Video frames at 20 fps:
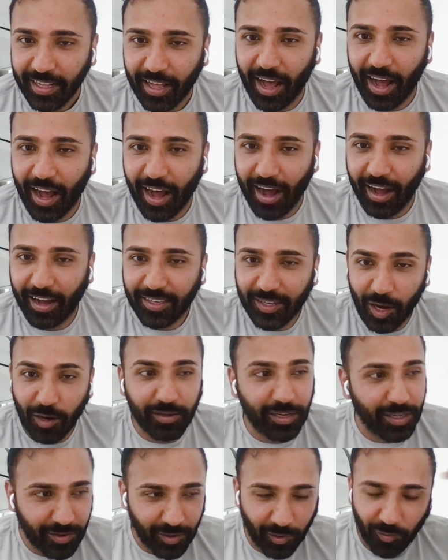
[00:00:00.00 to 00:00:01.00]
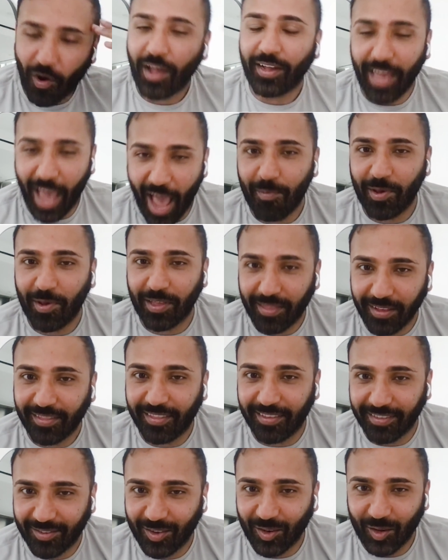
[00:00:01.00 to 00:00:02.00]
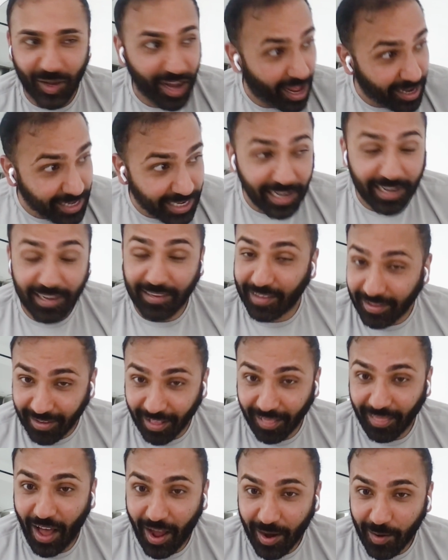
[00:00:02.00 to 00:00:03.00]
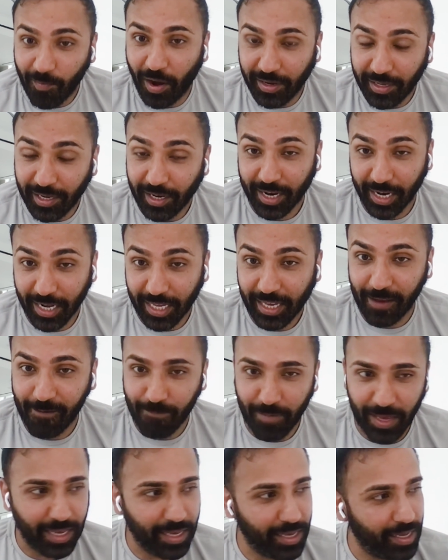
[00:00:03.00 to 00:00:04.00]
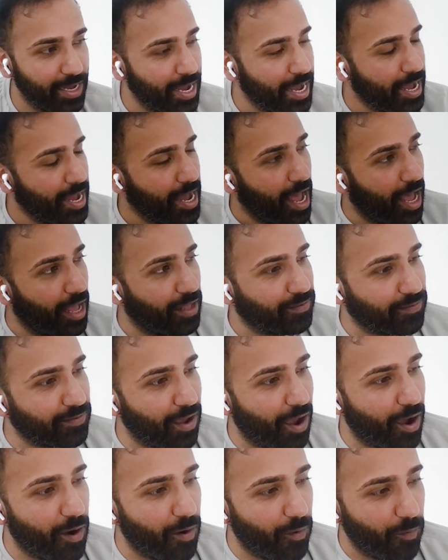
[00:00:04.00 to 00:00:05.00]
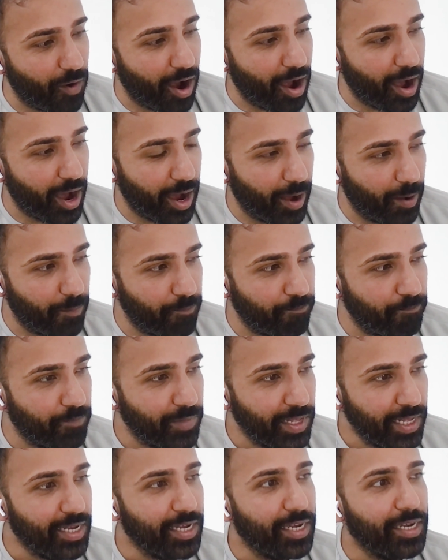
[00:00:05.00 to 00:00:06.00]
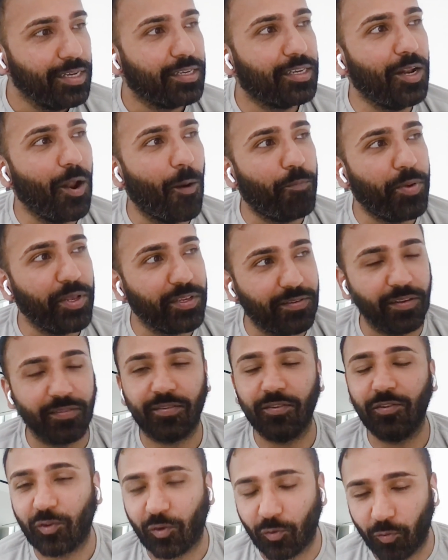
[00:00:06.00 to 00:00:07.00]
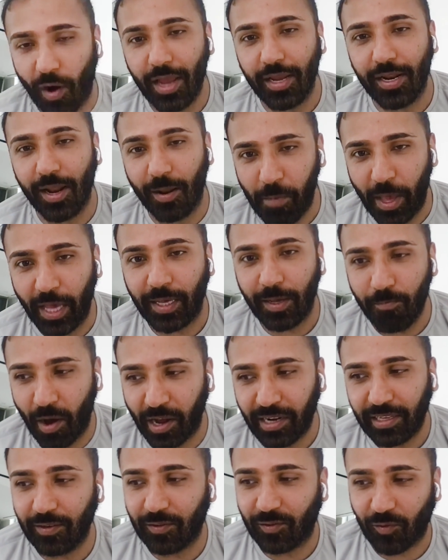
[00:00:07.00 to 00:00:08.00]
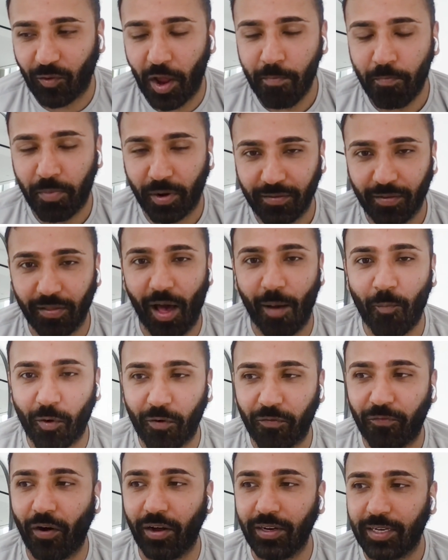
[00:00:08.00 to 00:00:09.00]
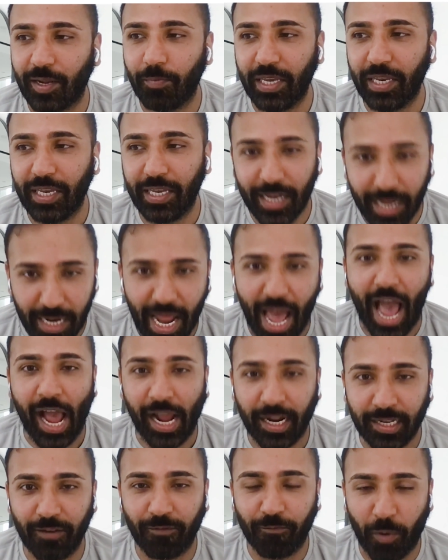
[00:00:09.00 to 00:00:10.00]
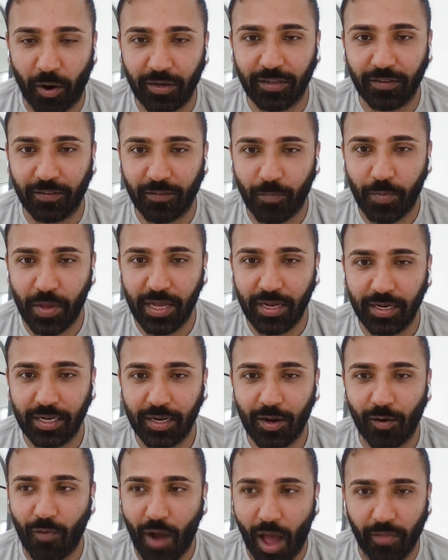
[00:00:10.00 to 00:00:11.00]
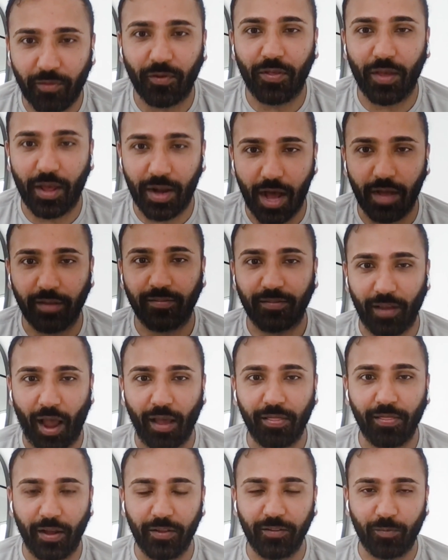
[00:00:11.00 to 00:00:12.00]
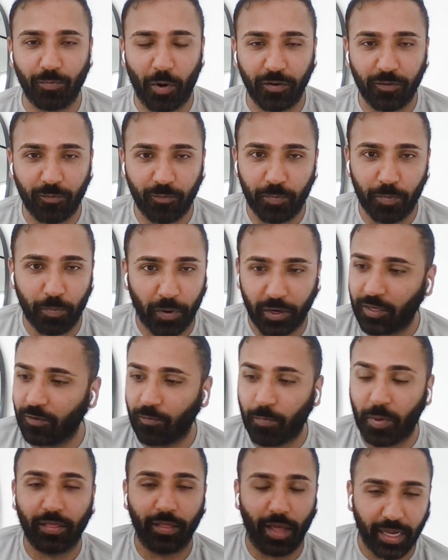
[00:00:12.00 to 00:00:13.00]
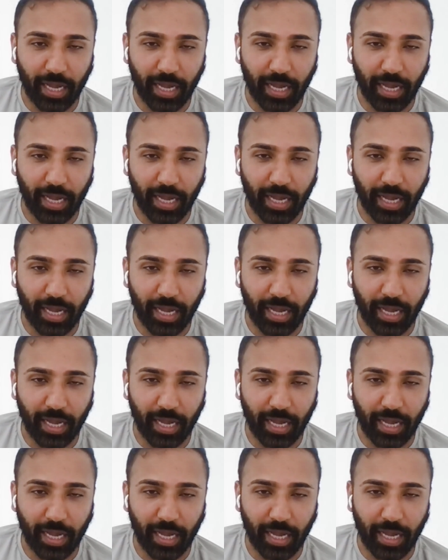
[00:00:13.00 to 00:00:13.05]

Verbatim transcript: Uh, you know, does Greg Abbott think this is a good idea? Because that's a lot of money you're going to give me. And so, um, you know, business is great and making money is great, but it's a lot more fun to be an active participant rather than a sidelines per- participant.